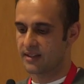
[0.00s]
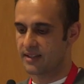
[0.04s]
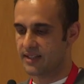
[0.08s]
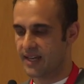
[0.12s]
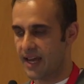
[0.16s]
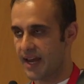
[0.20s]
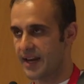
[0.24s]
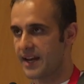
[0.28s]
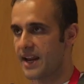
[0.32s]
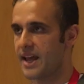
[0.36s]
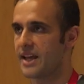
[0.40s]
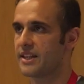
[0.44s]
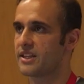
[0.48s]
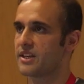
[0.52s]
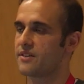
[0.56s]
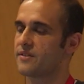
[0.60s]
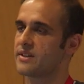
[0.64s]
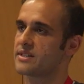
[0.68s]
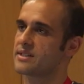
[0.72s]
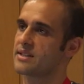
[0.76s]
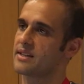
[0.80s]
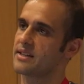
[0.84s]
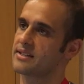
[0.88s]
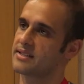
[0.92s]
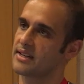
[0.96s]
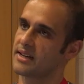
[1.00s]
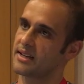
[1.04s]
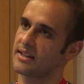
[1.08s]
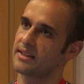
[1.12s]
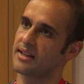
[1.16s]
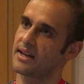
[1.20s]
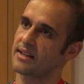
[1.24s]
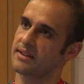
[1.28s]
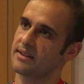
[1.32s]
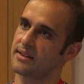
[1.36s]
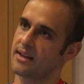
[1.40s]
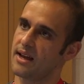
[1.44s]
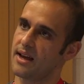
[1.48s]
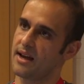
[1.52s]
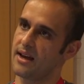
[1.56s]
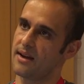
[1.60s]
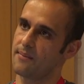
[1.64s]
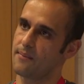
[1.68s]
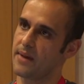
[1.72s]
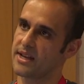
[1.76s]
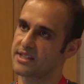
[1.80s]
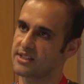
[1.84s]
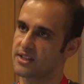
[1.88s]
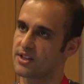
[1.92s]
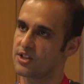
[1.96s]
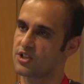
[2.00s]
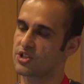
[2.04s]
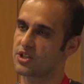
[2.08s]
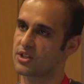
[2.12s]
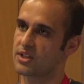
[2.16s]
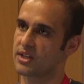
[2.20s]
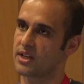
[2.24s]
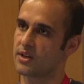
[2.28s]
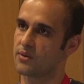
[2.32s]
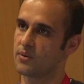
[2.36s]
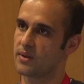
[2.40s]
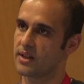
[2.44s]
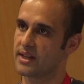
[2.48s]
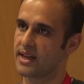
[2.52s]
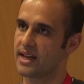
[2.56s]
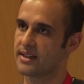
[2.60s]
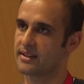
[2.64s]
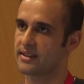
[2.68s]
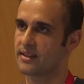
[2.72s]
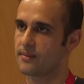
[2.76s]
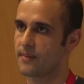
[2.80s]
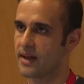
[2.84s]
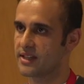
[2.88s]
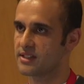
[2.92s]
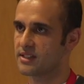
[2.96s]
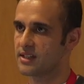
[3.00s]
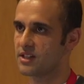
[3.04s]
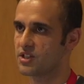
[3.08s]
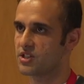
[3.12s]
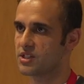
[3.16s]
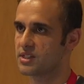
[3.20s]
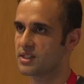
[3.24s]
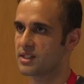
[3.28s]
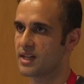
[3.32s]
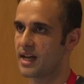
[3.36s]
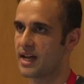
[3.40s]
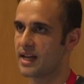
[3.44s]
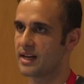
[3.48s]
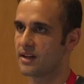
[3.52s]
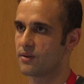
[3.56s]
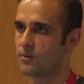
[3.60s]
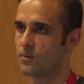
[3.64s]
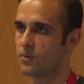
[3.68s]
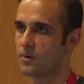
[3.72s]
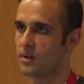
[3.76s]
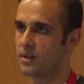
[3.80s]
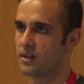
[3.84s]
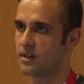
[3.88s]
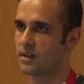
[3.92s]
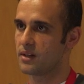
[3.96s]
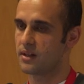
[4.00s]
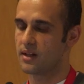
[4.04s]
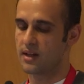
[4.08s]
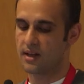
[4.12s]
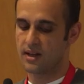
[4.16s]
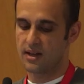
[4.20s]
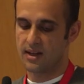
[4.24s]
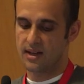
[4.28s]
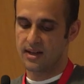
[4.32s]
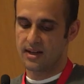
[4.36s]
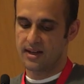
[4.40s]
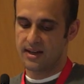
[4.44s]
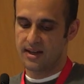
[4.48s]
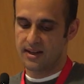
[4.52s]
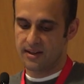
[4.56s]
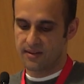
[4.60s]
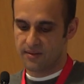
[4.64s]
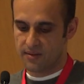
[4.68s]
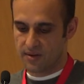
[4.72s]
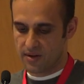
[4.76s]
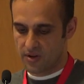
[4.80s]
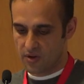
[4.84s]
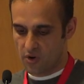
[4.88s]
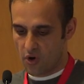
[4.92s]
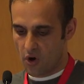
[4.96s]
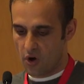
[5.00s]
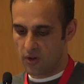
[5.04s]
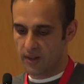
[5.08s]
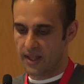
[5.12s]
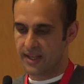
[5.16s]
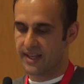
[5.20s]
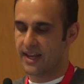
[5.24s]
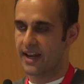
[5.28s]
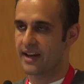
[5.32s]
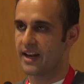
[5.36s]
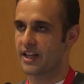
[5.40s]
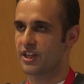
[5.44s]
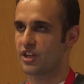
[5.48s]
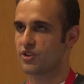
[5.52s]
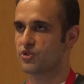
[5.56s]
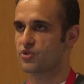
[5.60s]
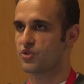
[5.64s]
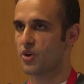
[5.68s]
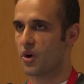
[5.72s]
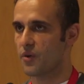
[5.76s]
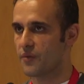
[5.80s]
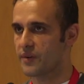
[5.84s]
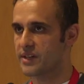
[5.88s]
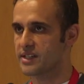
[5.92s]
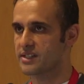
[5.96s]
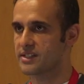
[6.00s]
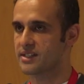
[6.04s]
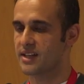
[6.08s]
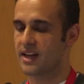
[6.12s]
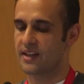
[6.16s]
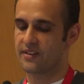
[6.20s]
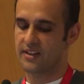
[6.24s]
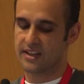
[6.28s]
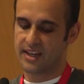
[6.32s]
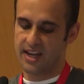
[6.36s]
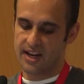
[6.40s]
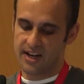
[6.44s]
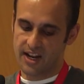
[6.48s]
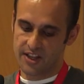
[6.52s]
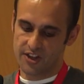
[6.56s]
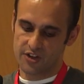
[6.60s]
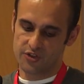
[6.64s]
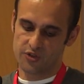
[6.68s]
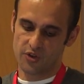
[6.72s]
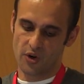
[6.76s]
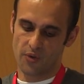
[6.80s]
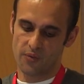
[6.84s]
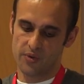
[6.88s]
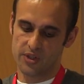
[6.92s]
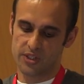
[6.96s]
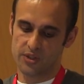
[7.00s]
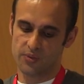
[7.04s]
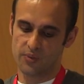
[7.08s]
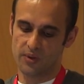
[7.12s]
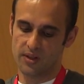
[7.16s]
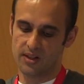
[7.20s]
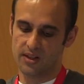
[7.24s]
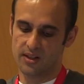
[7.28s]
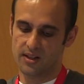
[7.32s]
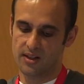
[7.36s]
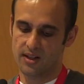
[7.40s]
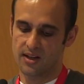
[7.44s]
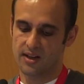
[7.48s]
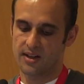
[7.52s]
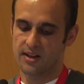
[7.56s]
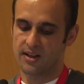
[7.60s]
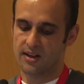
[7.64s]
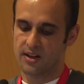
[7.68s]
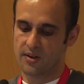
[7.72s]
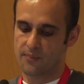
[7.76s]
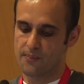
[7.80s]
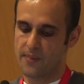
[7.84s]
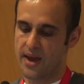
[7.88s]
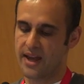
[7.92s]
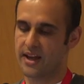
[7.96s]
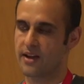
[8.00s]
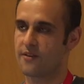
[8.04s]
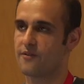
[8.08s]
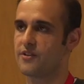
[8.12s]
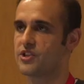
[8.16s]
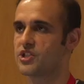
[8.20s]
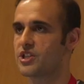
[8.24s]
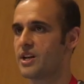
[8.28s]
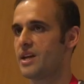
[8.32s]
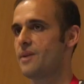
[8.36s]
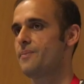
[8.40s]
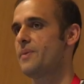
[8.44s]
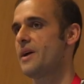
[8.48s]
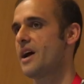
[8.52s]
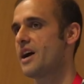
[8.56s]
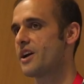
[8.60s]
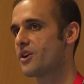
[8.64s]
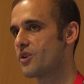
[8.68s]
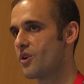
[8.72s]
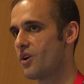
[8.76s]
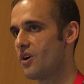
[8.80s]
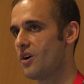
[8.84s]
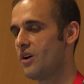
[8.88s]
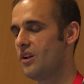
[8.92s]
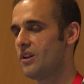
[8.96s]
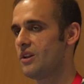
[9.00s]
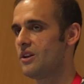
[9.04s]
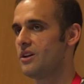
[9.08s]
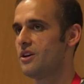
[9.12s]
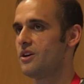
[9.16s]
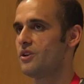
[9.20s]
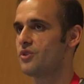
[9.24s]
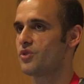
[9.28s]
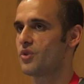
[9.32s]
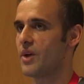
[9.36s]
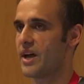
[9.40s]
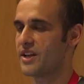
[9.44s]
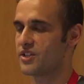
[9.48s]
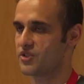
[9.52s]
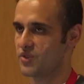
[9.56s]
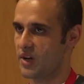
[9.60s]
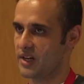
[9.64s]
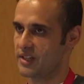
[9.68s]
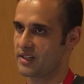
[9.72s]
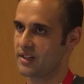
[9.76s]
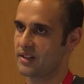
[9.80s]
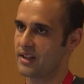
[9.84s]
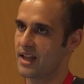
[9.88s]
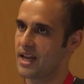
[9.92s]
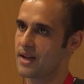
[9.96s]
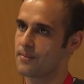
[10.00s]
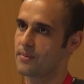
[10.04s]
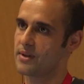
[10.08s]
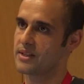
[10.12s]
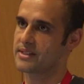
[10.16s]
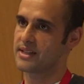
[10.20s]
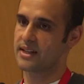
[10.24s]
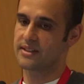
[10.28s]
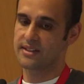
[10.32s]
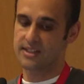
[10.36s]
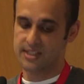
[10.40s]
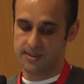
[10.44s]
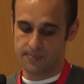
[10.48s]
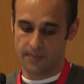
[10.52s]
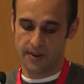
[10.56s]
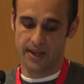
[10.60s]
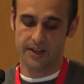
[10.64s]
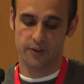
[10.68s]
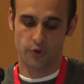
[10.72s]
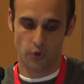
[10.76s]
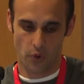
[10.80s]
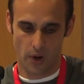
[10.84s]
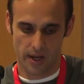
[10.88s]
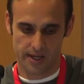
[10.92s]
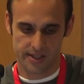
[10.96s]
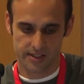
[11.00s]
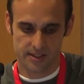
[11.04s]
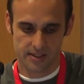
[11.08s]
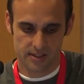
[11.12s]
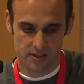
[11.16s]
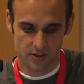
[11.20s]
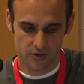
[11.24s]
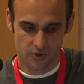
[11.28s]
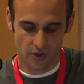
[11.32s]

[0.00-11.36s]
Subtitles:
Knative is listening that message. It will get the message, and it will call a Knative service, and the Knative service will make a Vision API call to extract the labels and display to us.